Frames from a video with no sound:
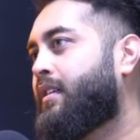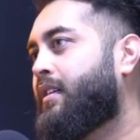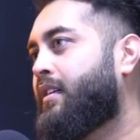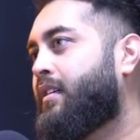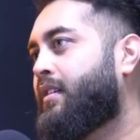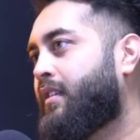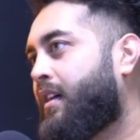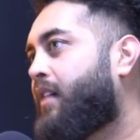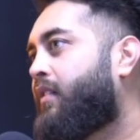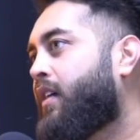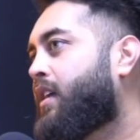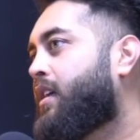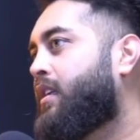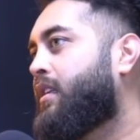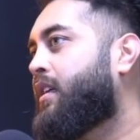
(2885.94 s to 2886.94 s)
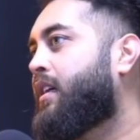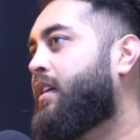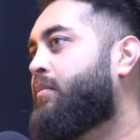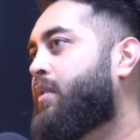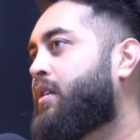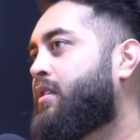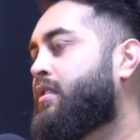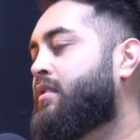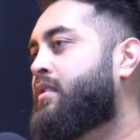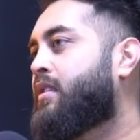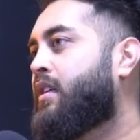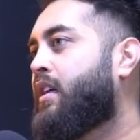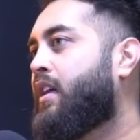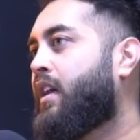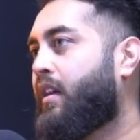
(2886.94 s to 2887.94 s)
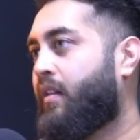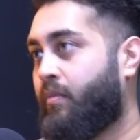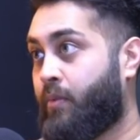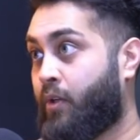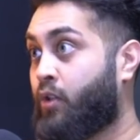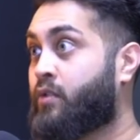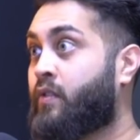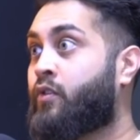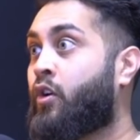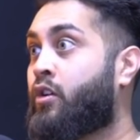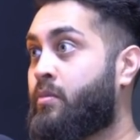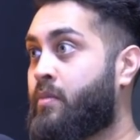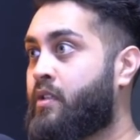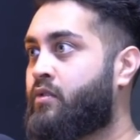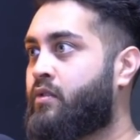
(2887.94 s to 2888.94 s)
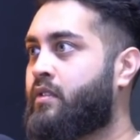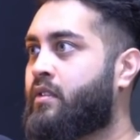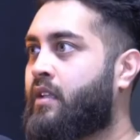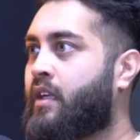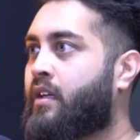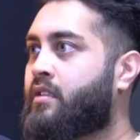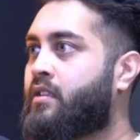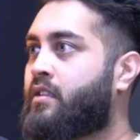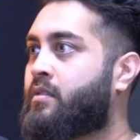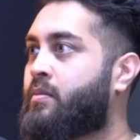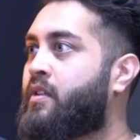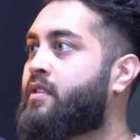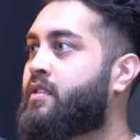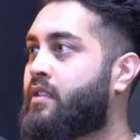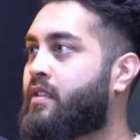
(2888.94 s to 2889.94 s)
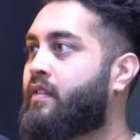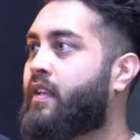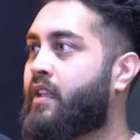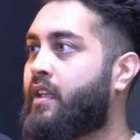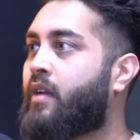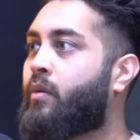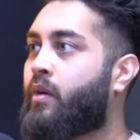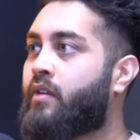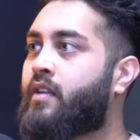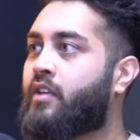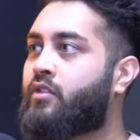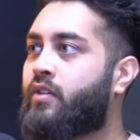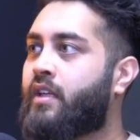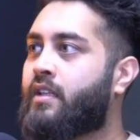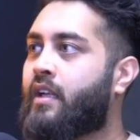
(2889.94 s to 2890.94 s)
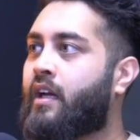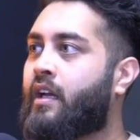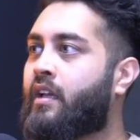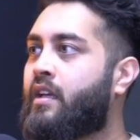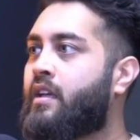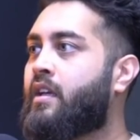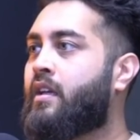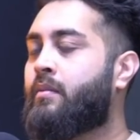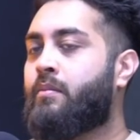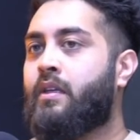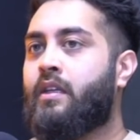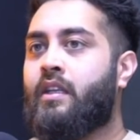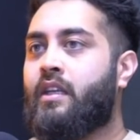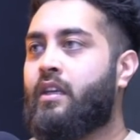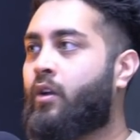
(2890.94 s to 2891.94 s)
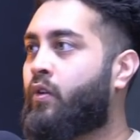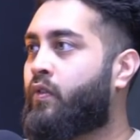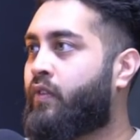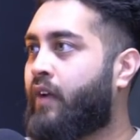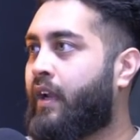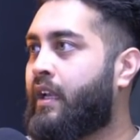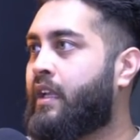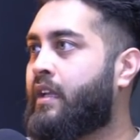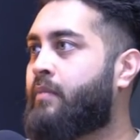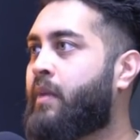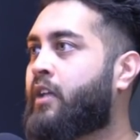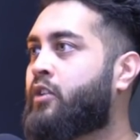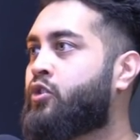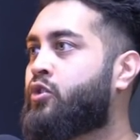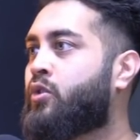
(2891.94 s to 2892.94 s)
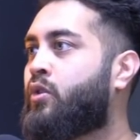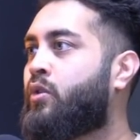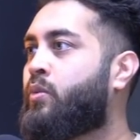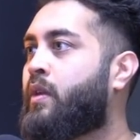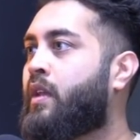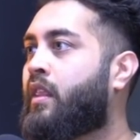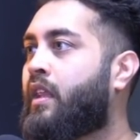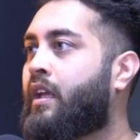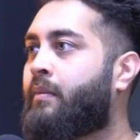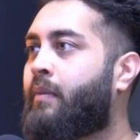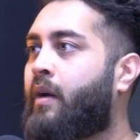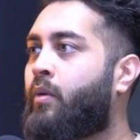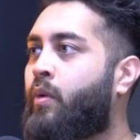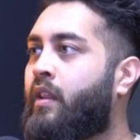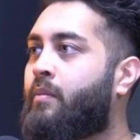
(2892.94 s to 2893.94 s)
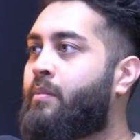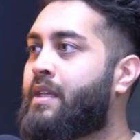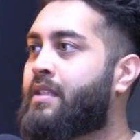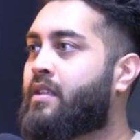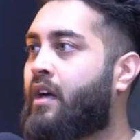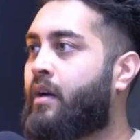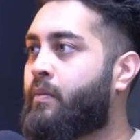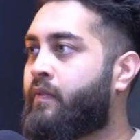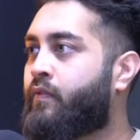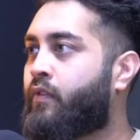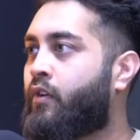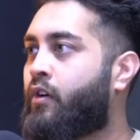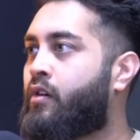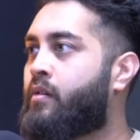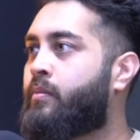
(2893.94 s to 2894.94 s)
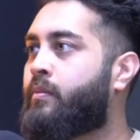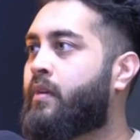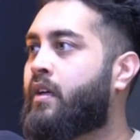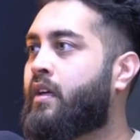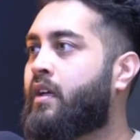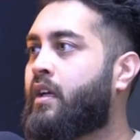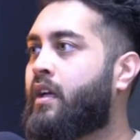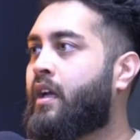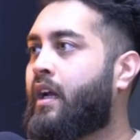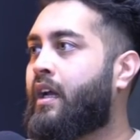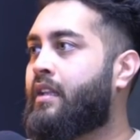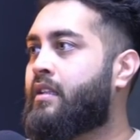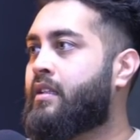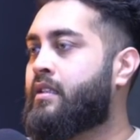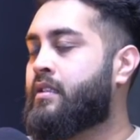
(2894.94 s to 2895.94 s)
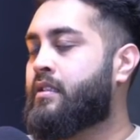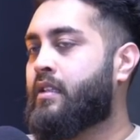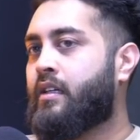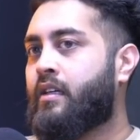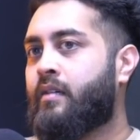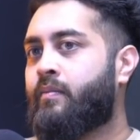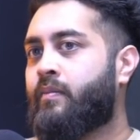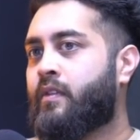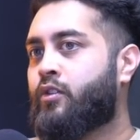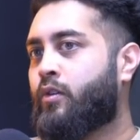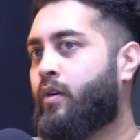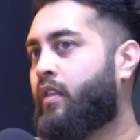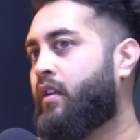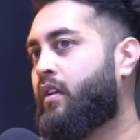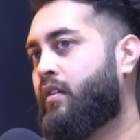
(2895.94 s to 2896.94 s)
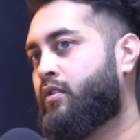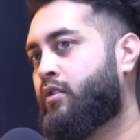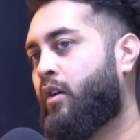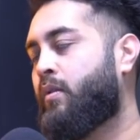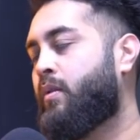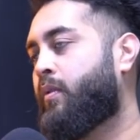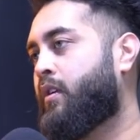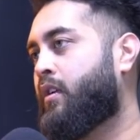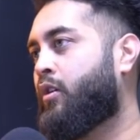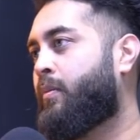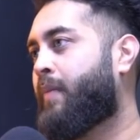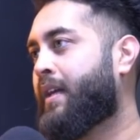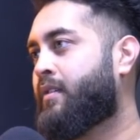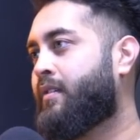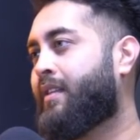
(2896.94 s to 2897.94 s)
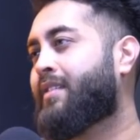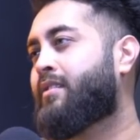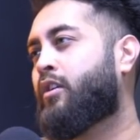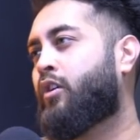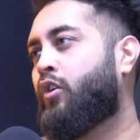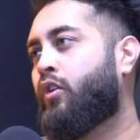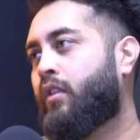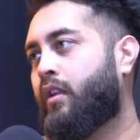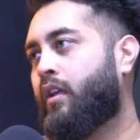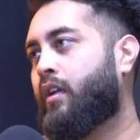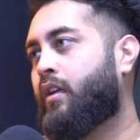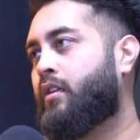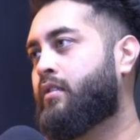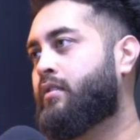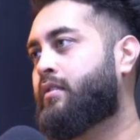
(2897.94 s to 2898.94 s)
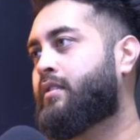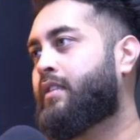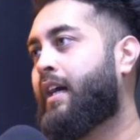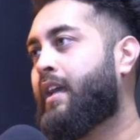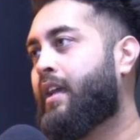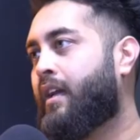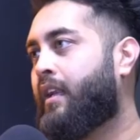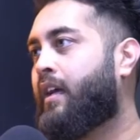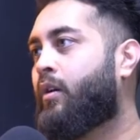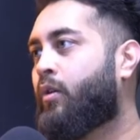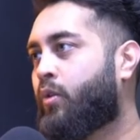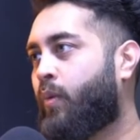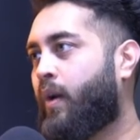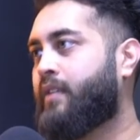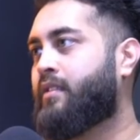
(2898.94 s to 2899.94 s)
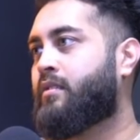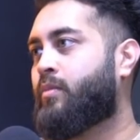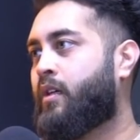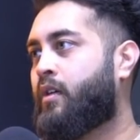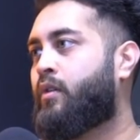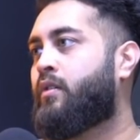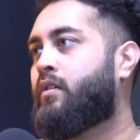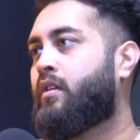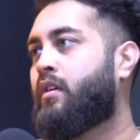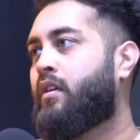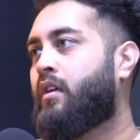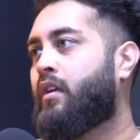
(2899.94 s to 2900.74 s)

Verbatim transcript: Yeah. I reckon, yeah, because of documentaries like Seaspiracy. Yeah, we're on that trend, like being eco-friendly, making sure we think about where the meat's coming from, and there's so I think slowly we're going to go back to it. And that's a good thing, because diet and health wise as well,